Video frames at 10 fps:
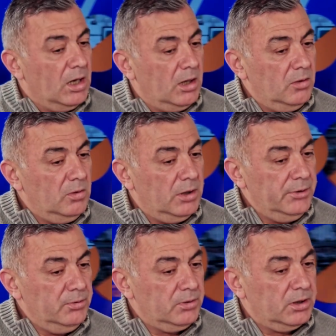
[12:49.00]
How are
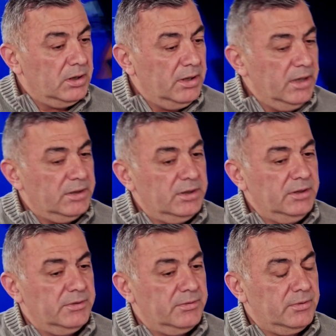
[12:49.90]
you
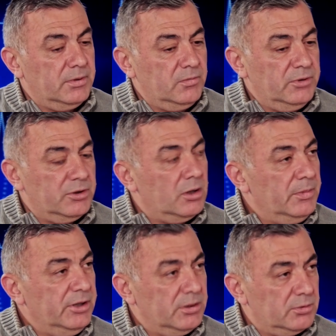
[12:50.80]
connected with
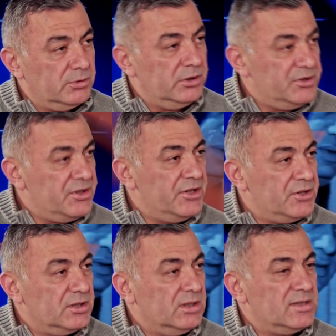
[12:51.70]
Armenian
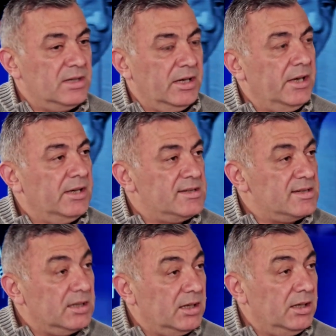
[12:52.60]
organizations, let's say
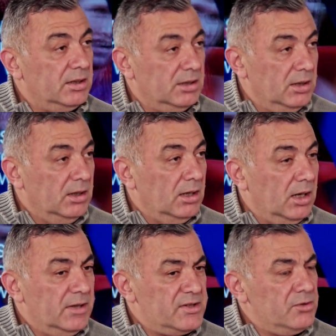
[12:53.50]
ANC?
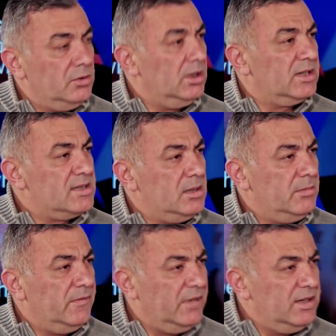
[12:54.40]
I saw
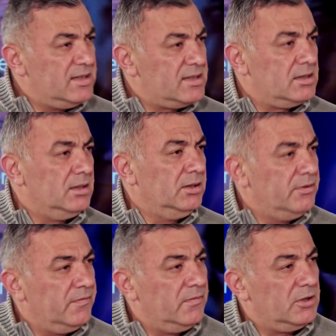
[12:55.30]
some events
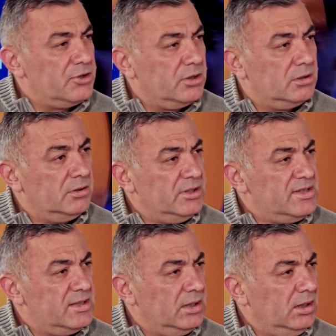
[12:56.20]
in Washington,
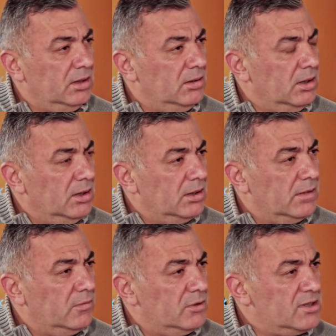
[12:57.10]
D.C.
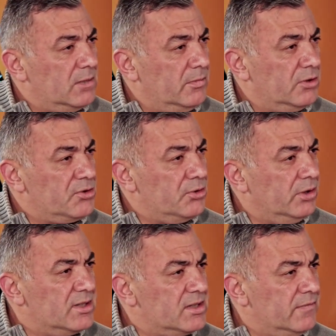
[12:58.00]
There were some
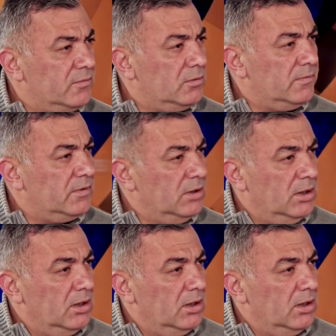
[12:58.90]
Assyrians involved.